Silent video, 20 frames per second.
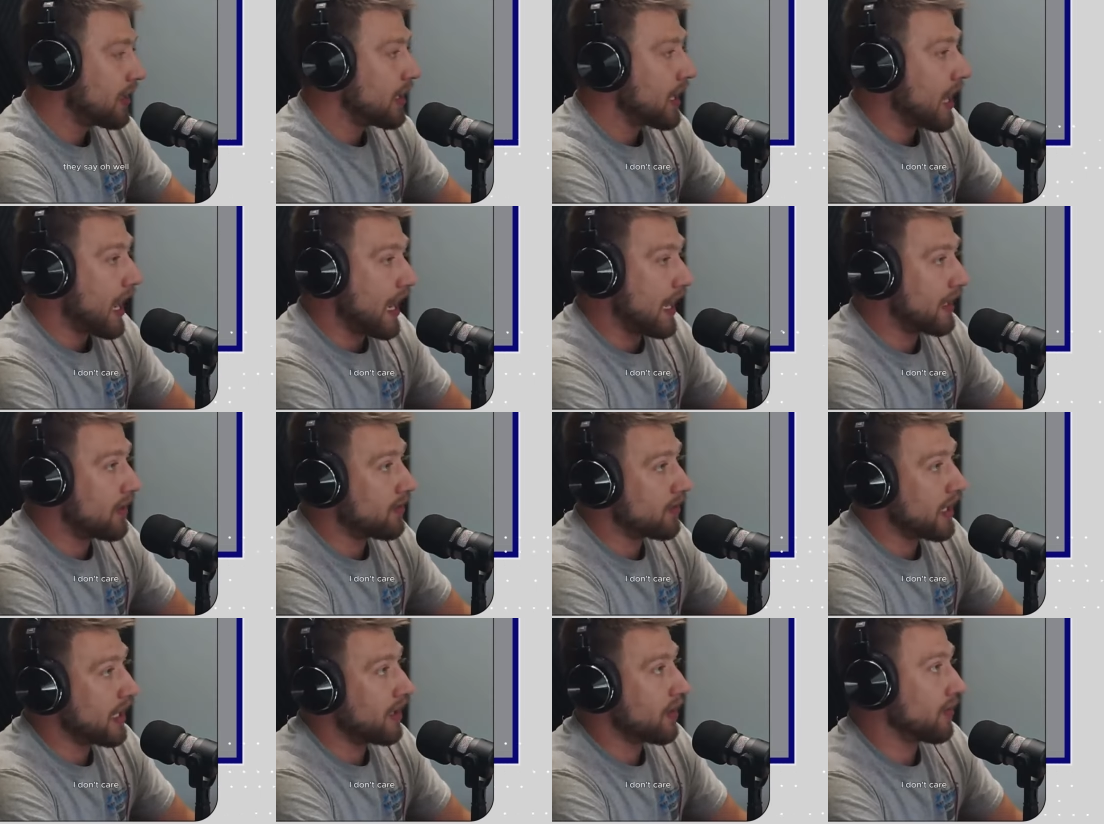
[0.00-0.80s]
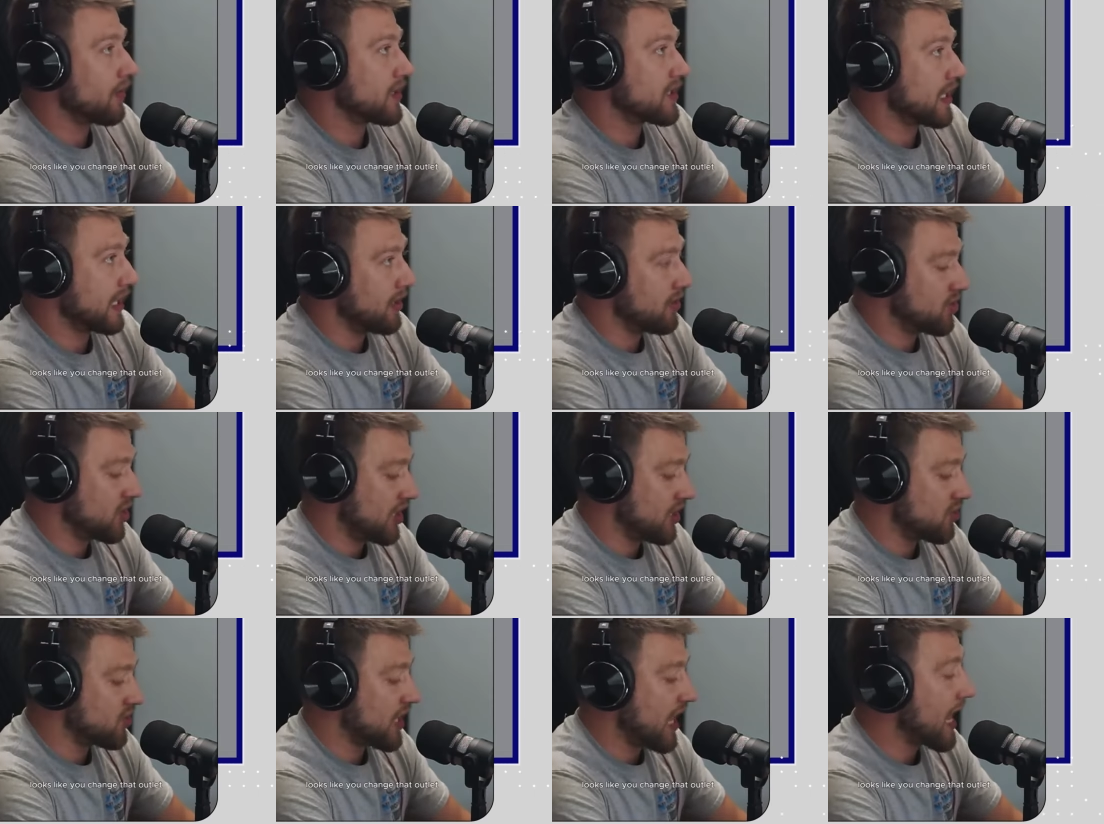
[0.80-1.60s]
I don't care. It looks like you
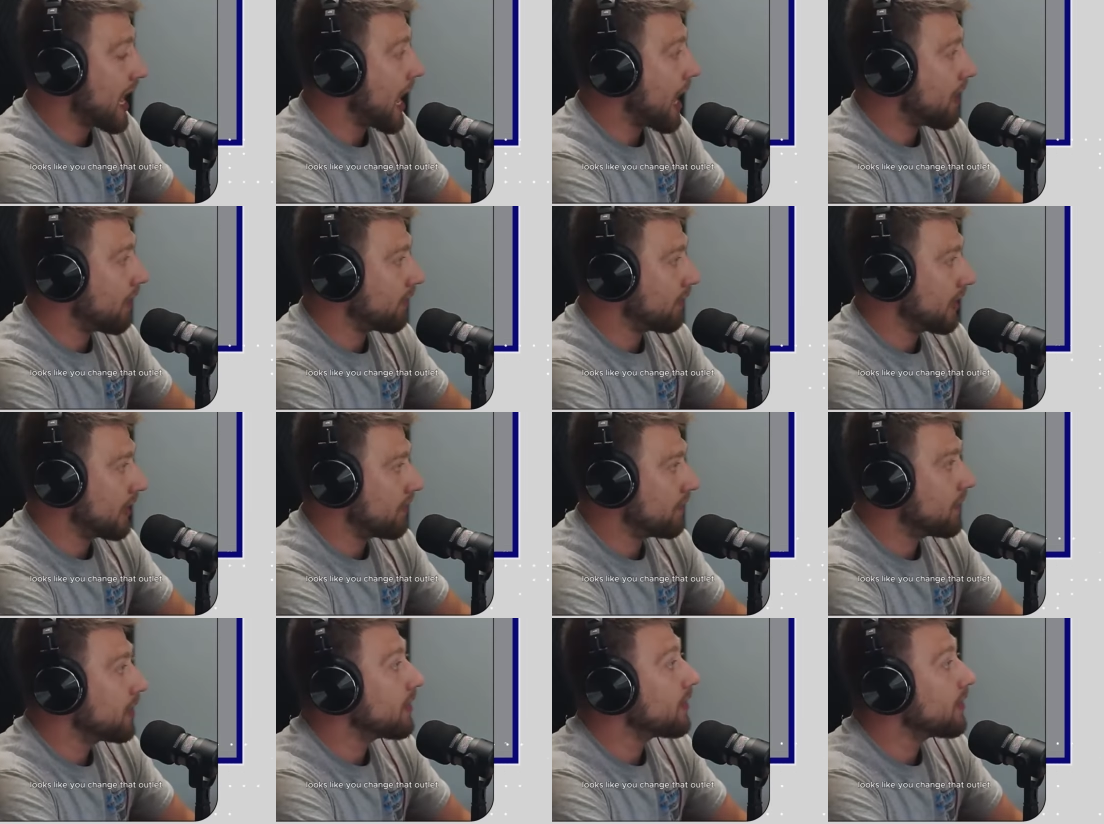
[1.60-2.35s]
changed that outlet."